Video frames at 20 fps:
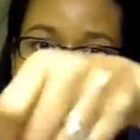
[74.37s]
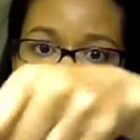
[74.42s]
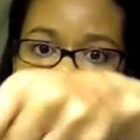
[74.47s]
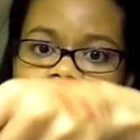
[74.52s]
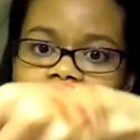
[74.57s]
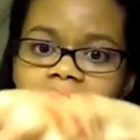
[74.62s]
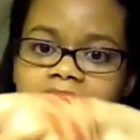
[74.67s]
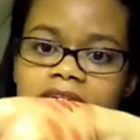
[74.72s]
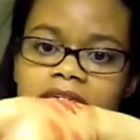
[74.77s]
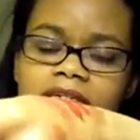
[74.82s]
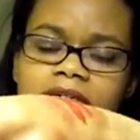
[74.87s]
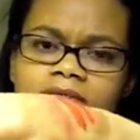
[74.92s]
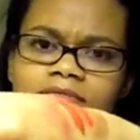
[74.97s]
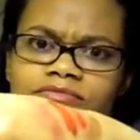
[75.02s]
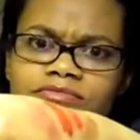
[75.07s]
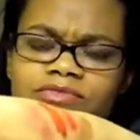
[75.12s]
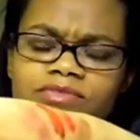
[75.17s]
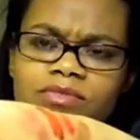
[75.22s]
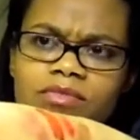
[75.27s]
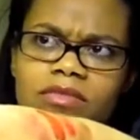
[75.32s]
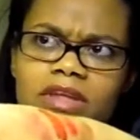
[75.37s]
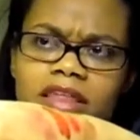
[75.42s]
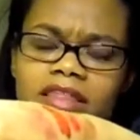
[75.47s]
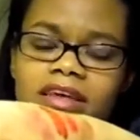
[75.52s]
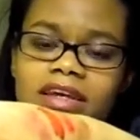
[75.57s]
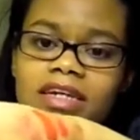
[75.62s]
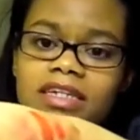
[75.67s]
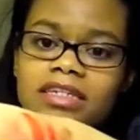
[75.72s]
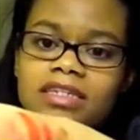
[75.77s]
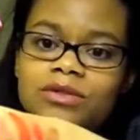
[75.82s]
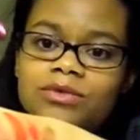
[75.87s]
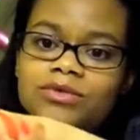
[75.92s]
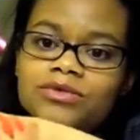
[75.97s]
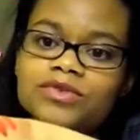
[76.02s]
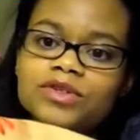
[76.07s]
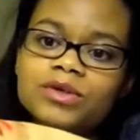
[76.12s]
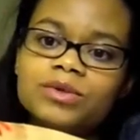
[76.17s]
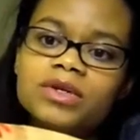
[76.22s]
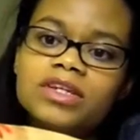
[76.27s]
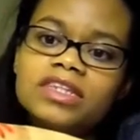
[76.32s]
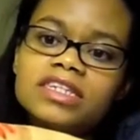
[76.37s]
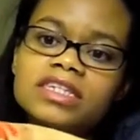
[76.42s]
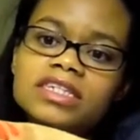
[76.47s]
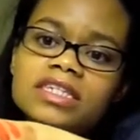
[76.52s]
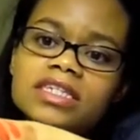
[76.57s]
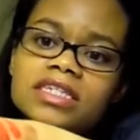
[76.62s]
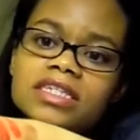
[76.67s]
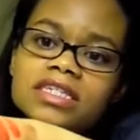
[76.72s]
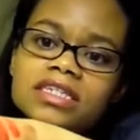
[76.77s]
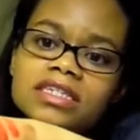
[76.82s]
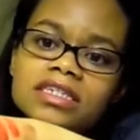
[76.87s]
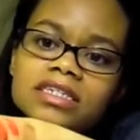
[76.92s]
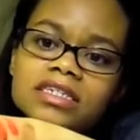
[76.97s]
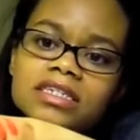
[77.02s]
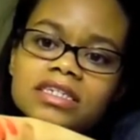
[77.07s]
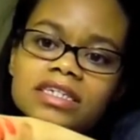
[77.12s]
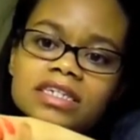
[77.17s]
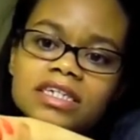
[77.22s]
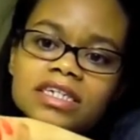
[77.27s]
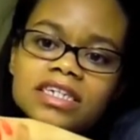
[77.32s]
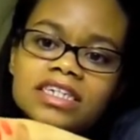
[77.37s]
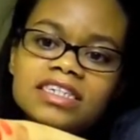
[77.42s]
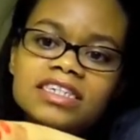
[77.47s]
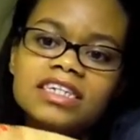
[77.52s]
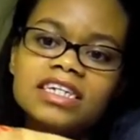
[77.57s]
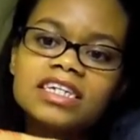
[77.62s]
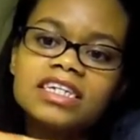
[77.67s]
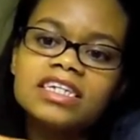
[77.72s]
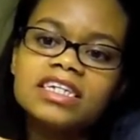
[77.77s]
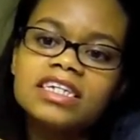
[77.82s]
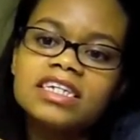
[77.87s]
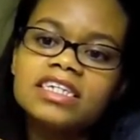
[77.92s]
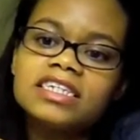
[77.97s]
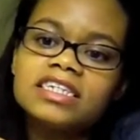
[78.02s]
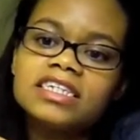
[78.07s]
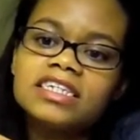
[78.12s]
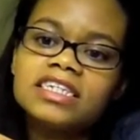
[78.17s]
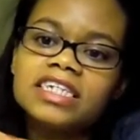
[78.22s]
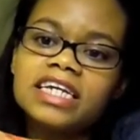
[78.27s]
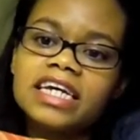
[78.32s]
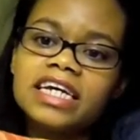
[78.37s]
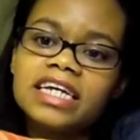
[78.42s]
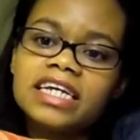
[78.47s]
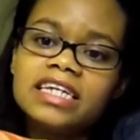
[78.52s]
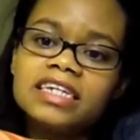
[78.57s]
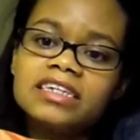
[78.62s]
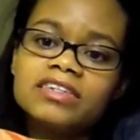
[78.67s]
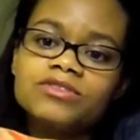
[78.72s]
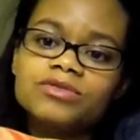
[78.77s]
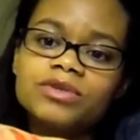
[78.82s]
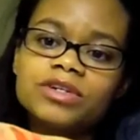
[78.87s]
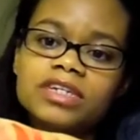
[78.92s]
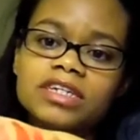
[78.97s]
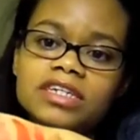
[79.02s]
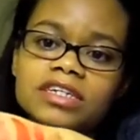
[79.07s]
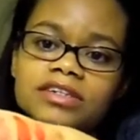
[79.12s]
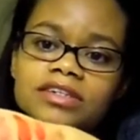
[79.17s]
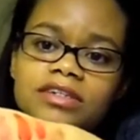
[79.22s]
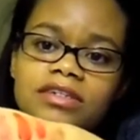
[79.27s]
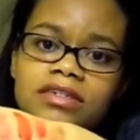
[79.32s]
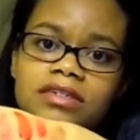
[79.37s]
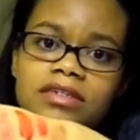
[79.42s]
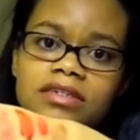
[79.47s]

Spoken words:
I think I did a review on this. It's like a nice stain. It's right here.